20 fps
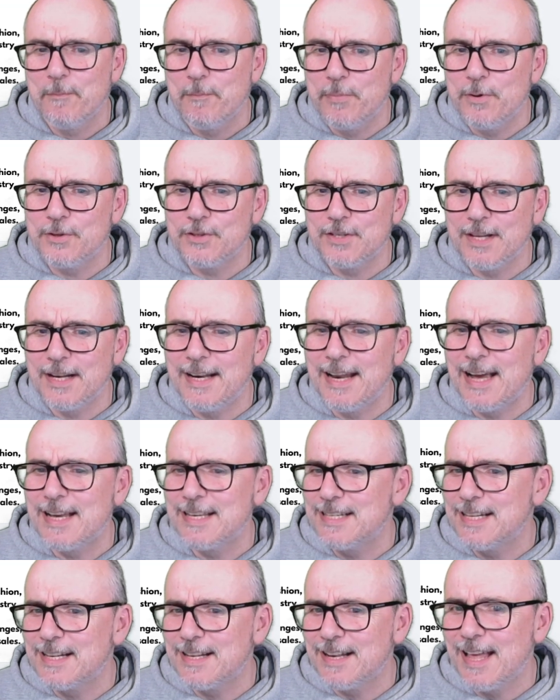puts a
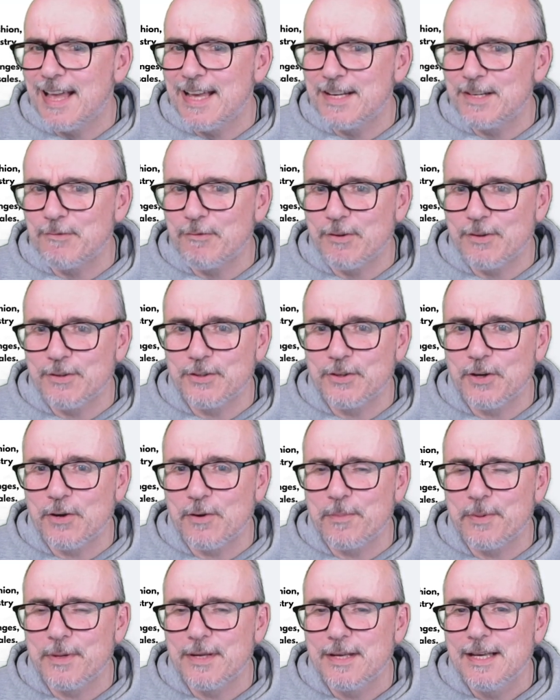nice little header on
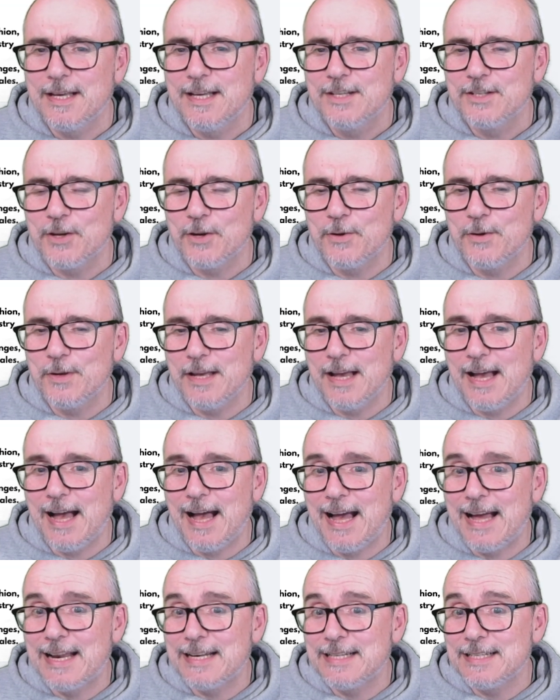top, so,
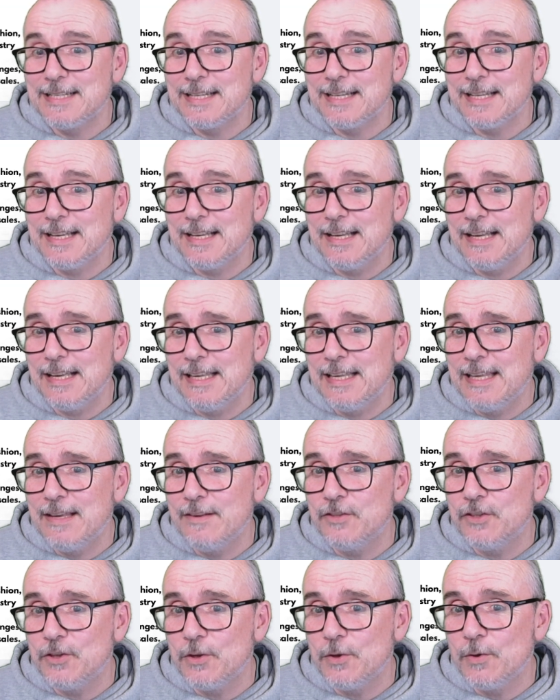and
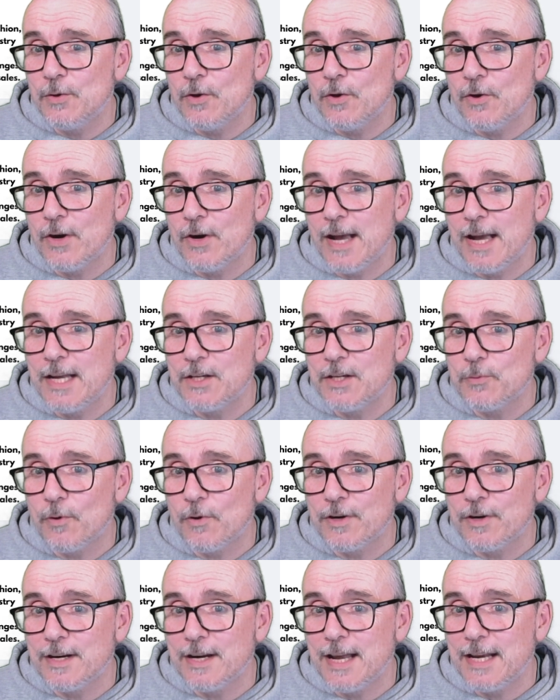gives you your
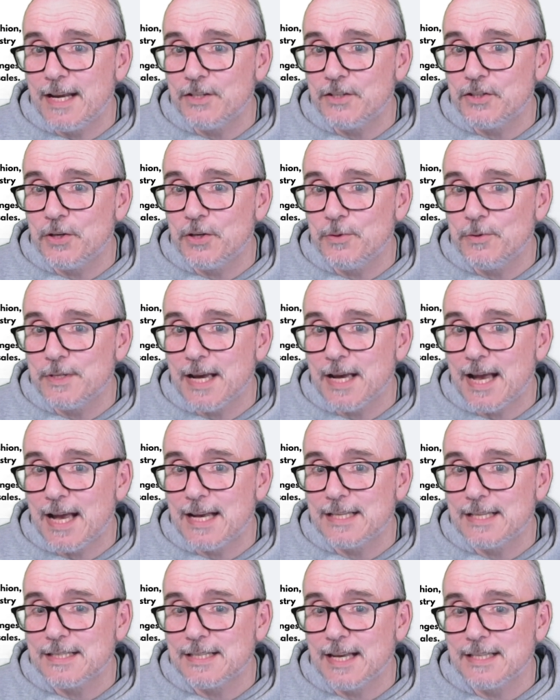H1 and H2
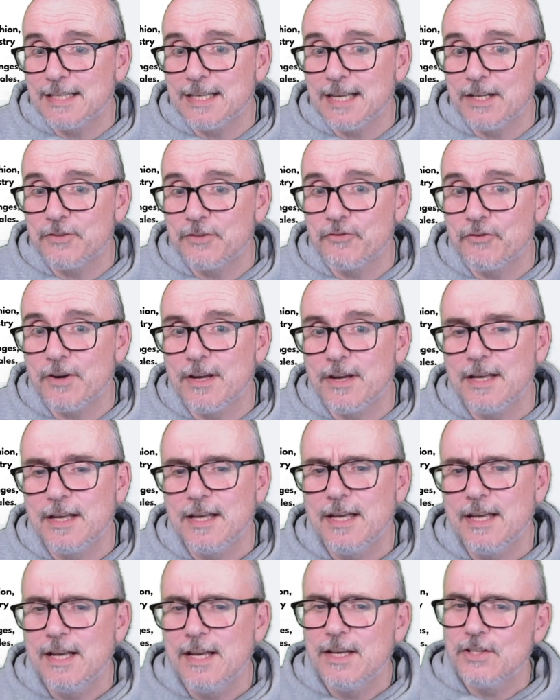tags, etc.
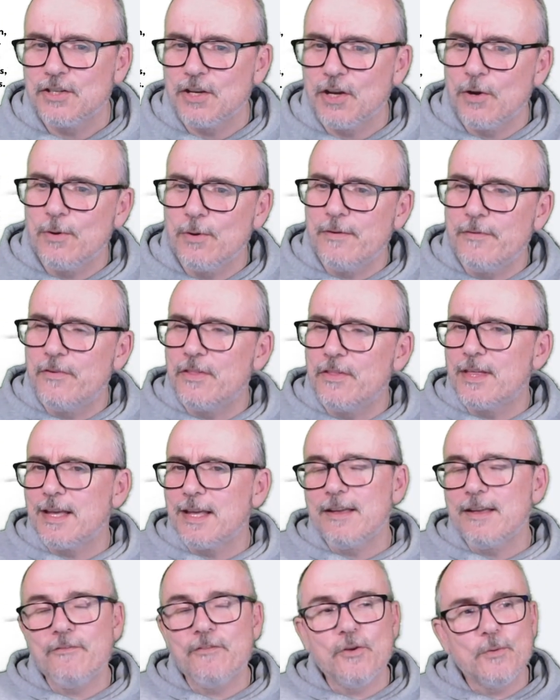So
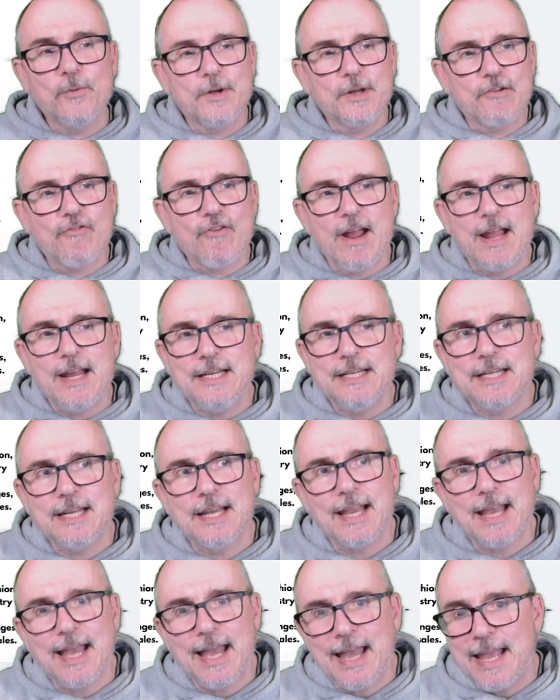if you were
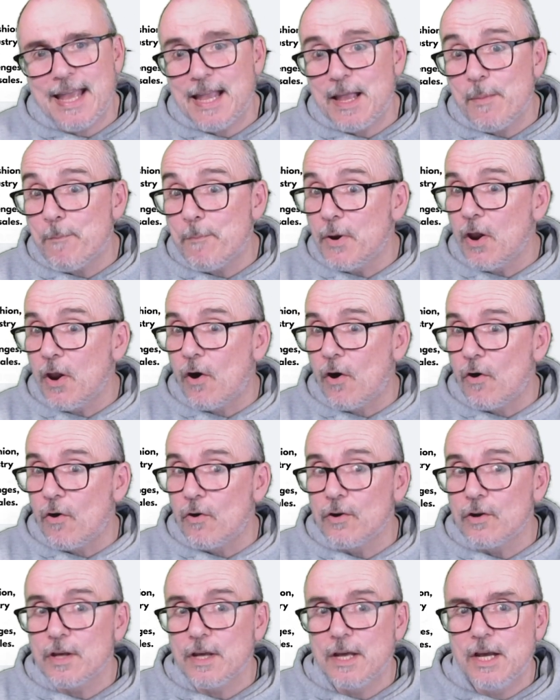creating a
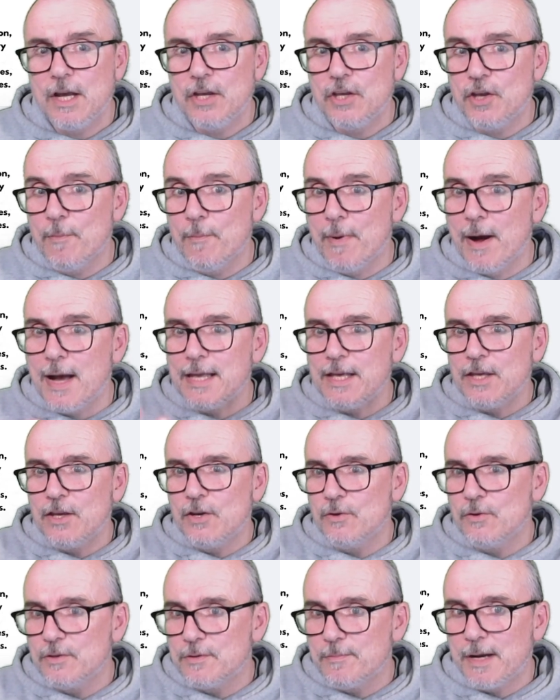blog, you might
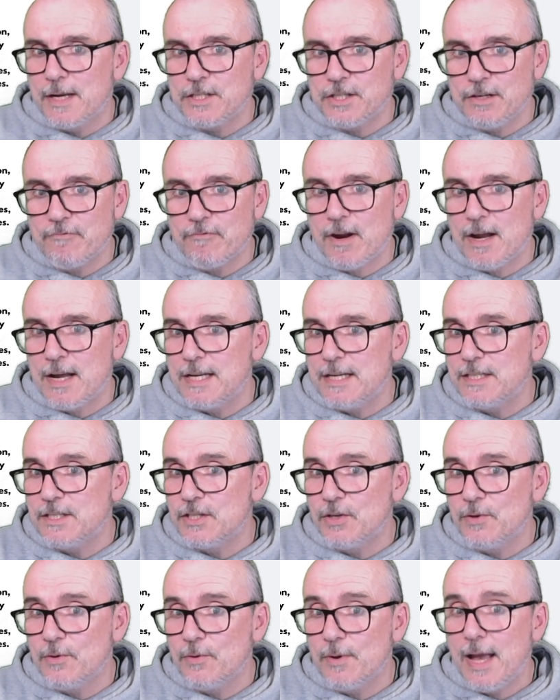use Magic Write
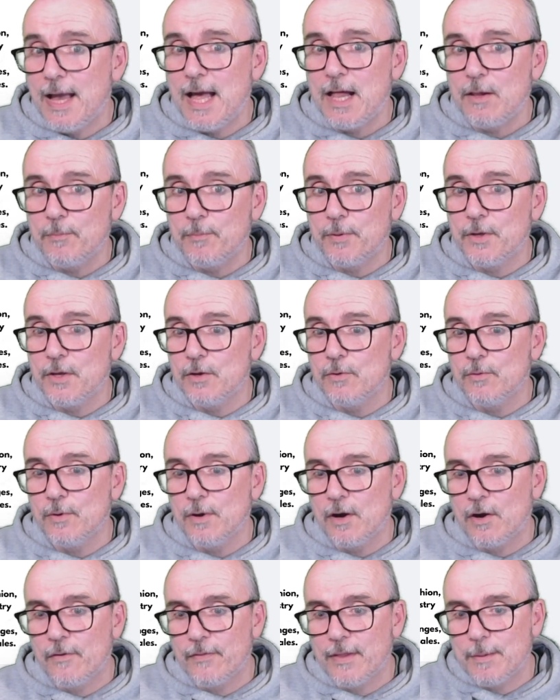to help you
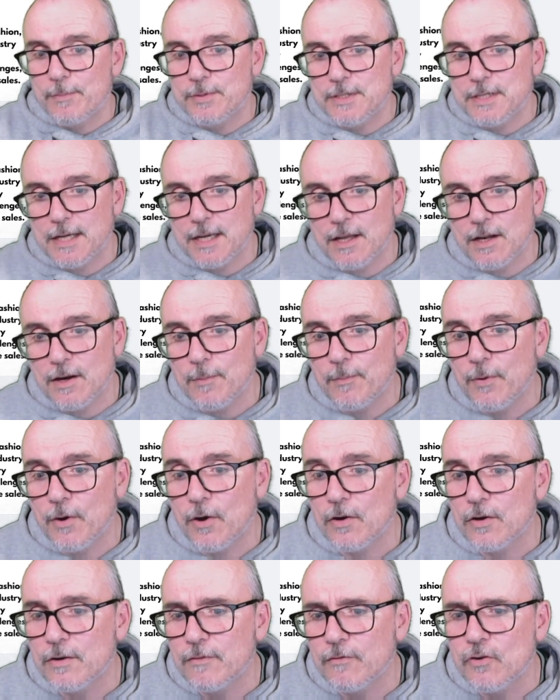on that particular
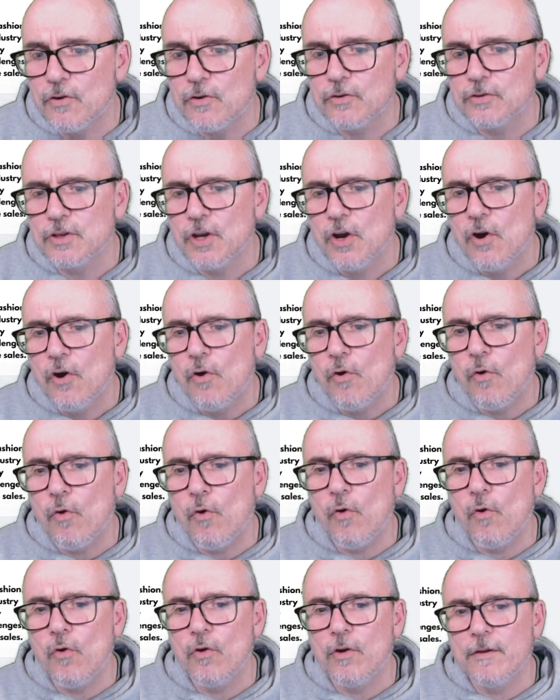blog. And of course,
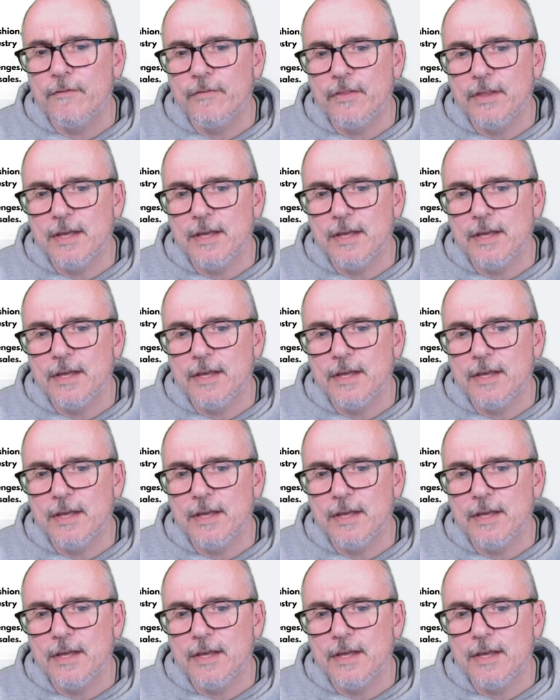all of